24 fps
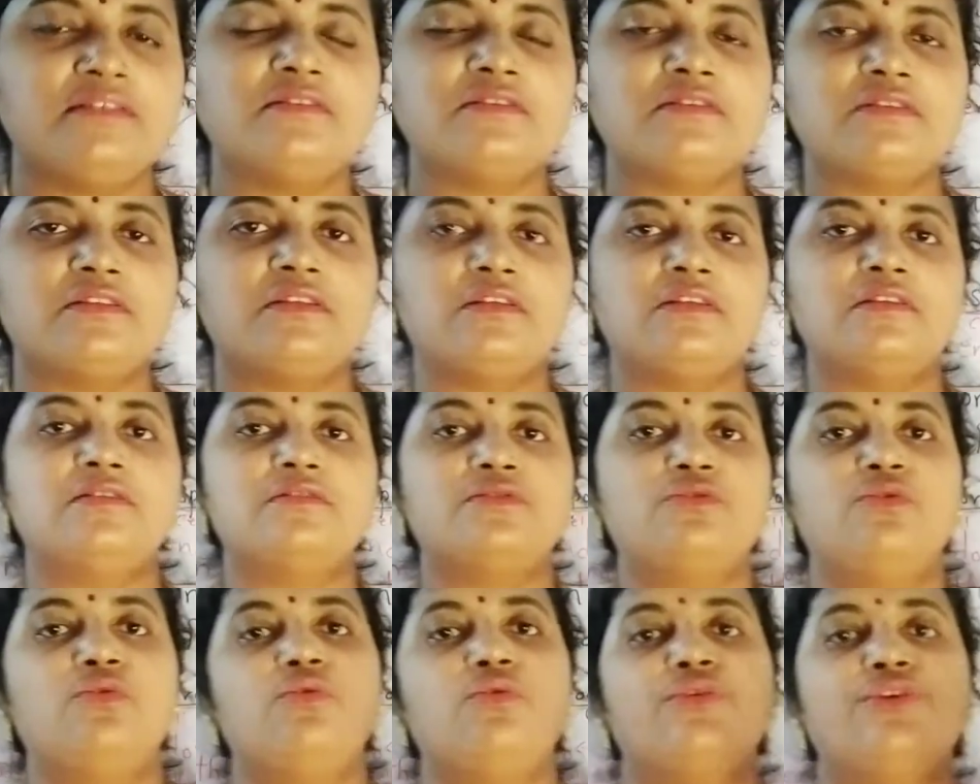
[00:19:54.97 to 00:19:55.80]
is
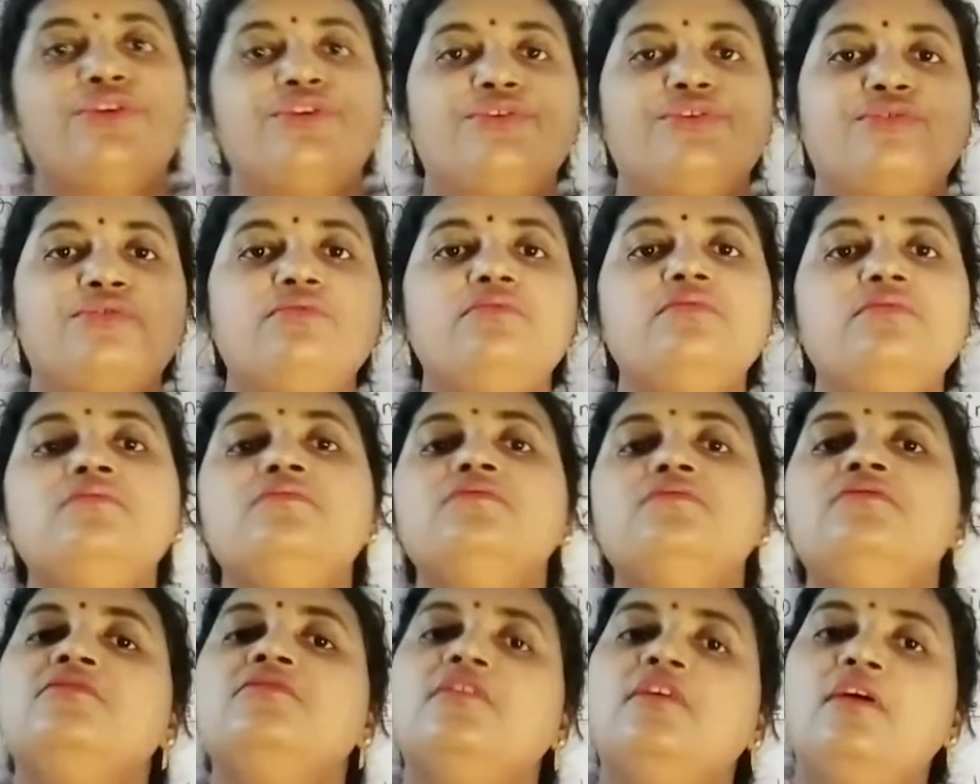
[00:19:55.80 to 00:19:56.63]
going to
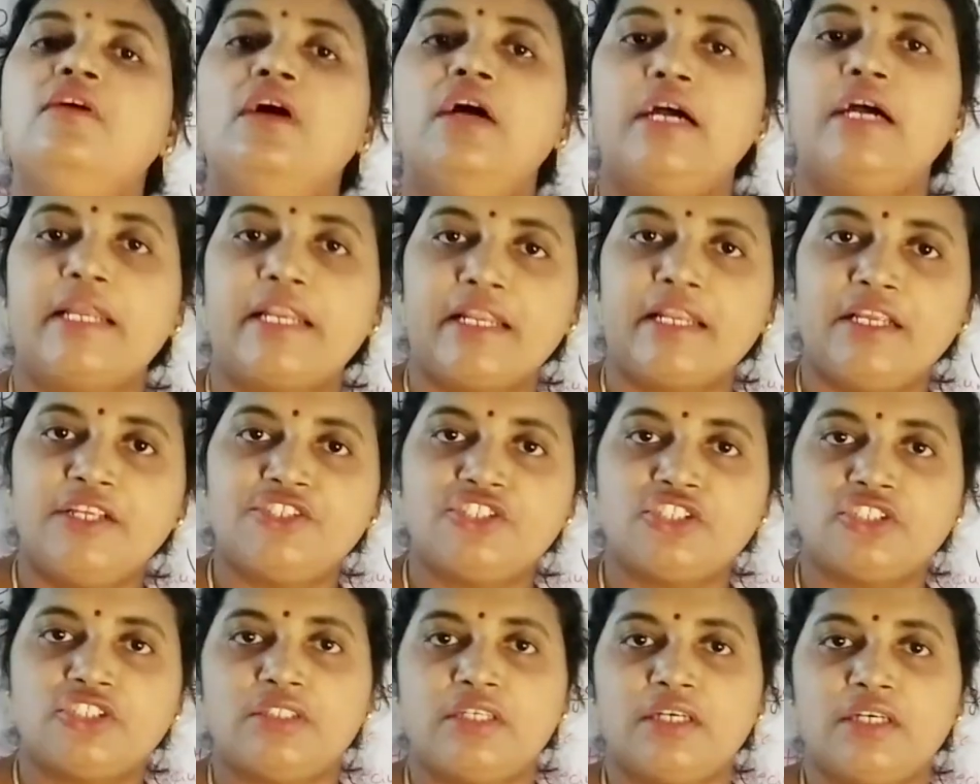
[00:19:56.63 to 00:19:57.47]

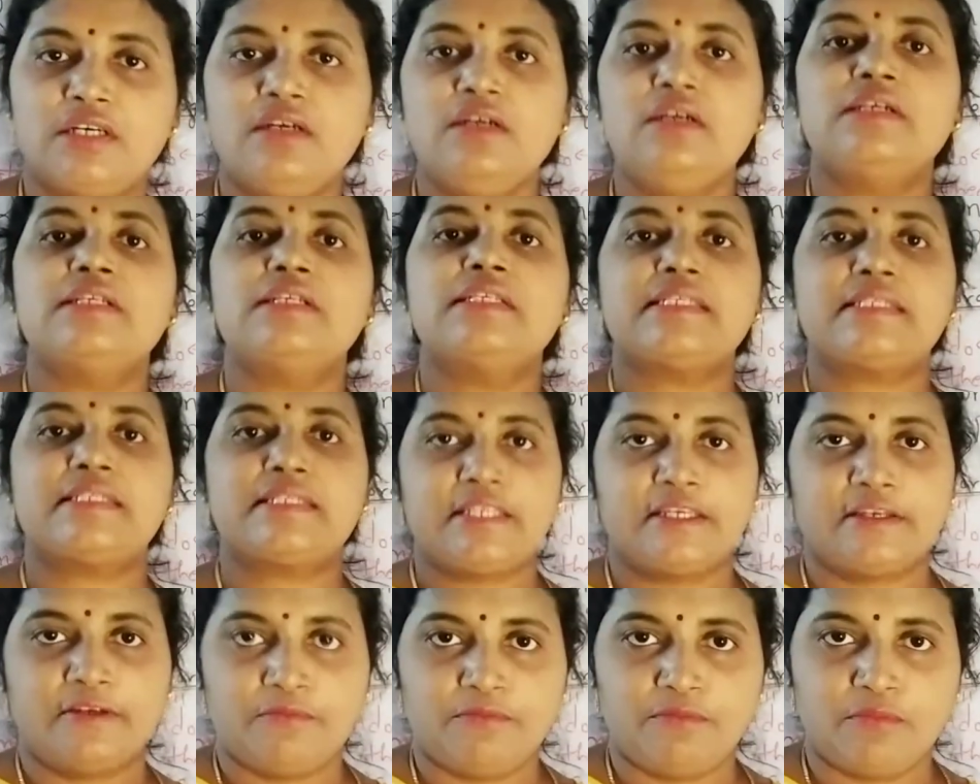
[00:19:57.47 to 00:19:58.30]
reach the
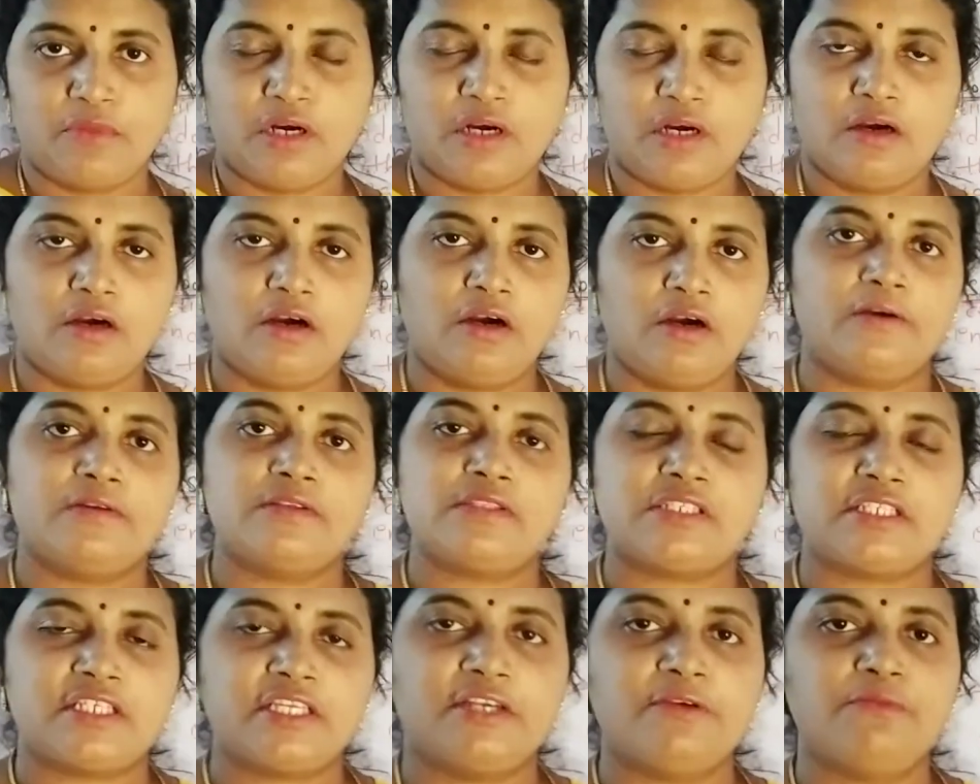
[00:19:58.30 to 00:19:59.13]
stigma
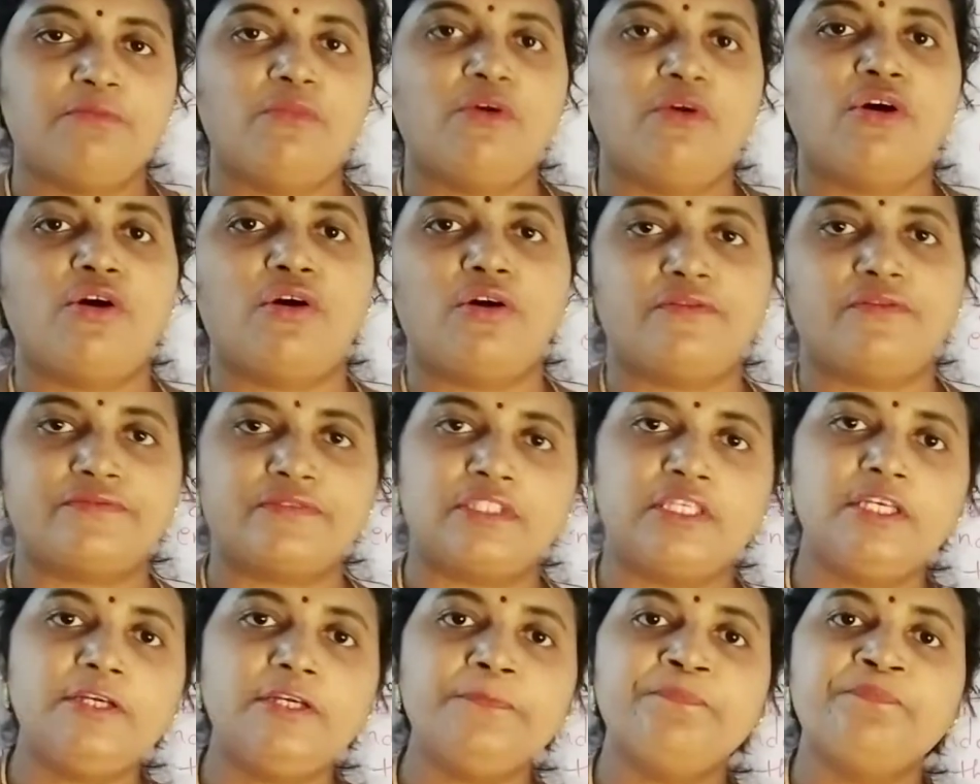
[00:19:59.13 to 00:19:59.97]
of
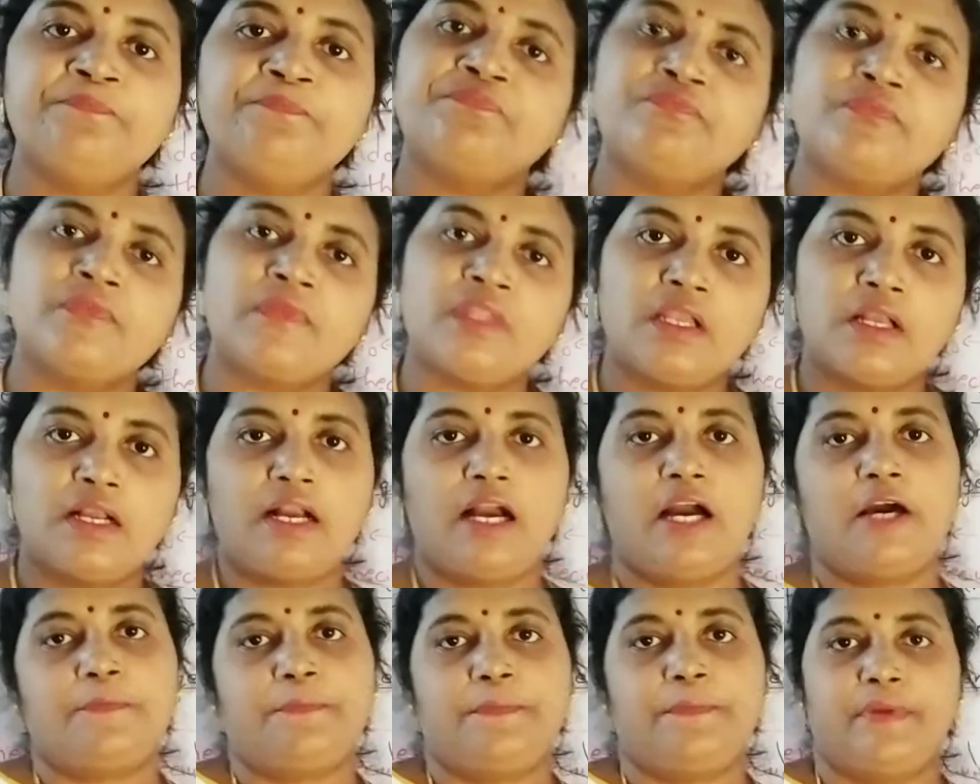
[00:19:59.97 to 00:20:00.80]
the
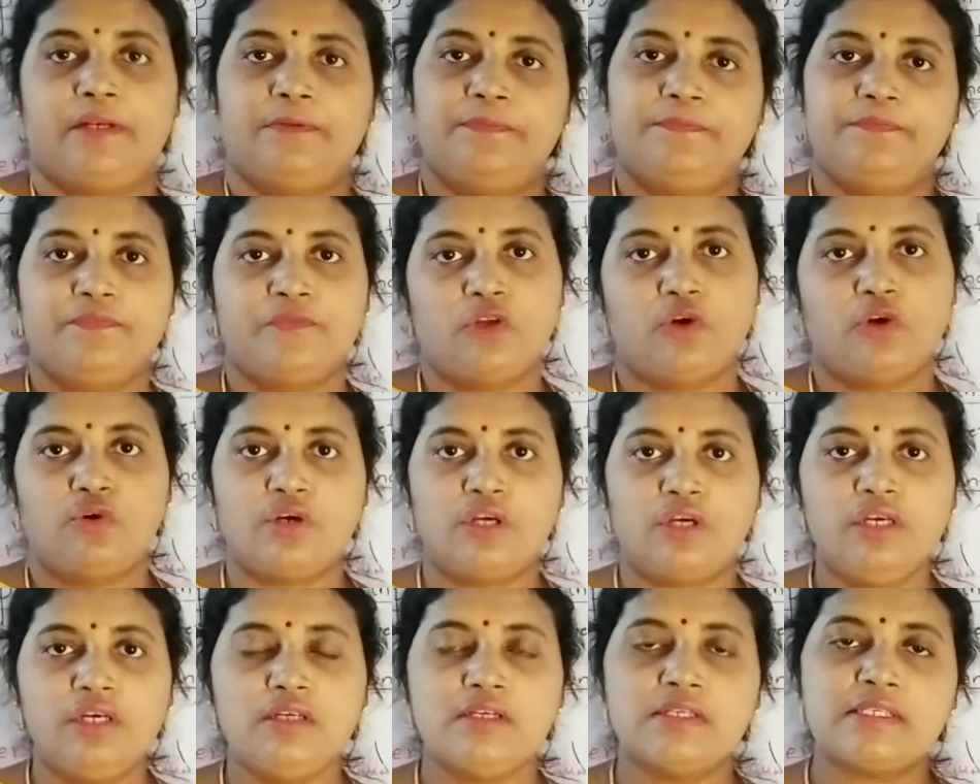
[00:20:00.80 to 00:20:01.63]
carpel.
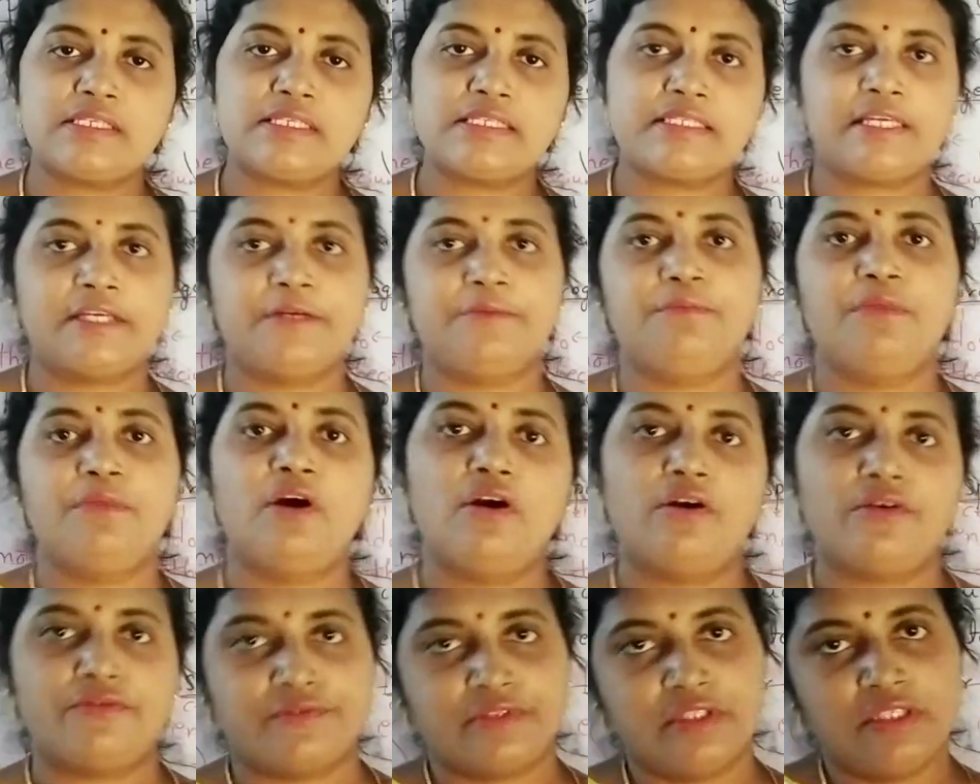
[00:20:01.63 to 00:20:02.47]
Okay, stigma
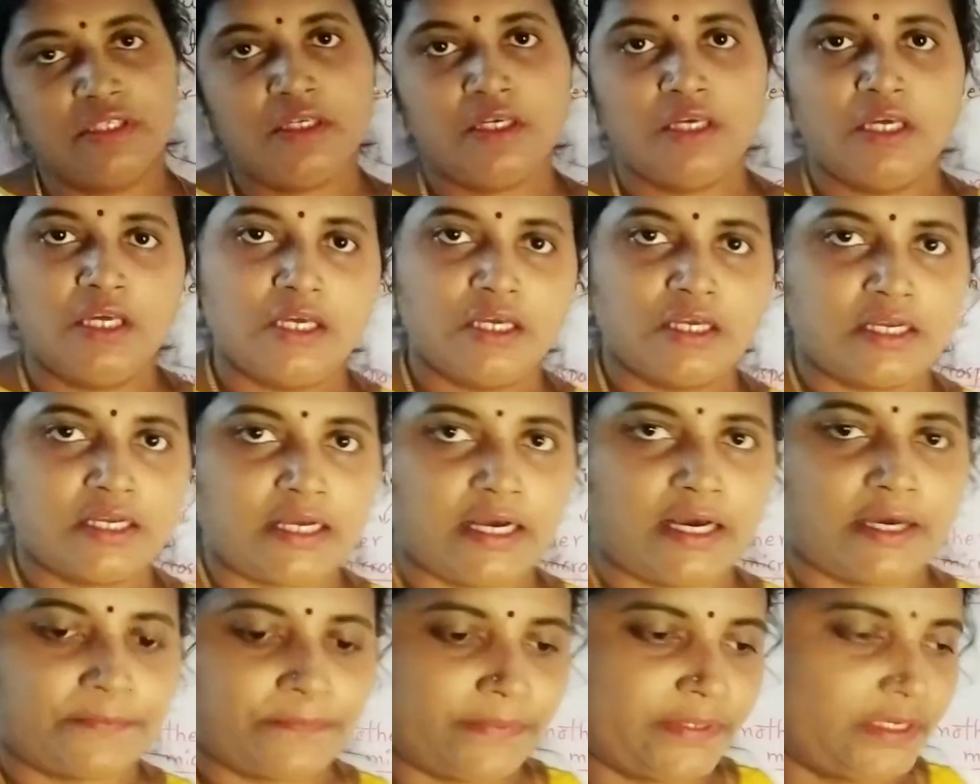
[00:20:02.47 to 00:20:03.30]
of the
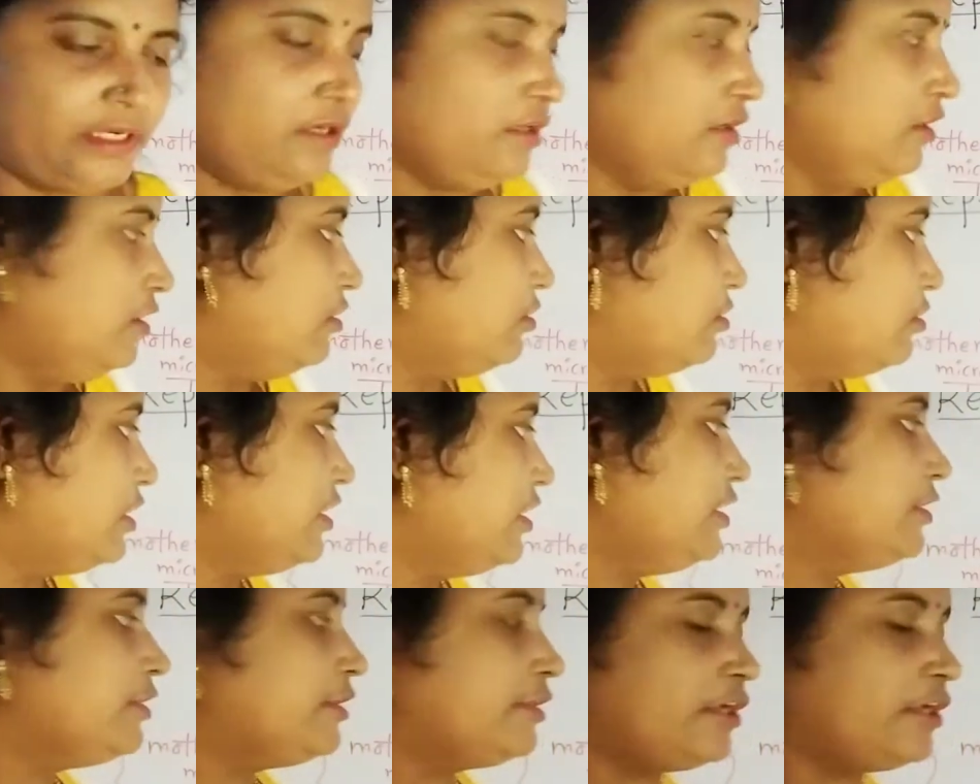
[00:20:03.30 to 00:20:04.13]
carpel. Okay,
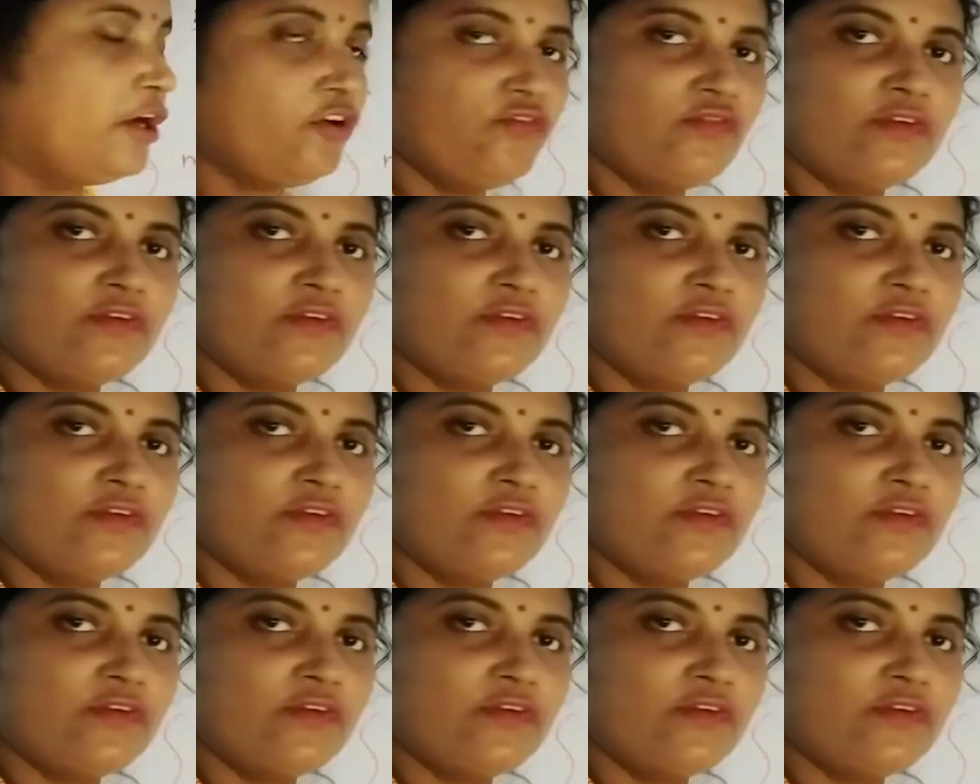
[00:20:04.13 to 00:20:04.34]
now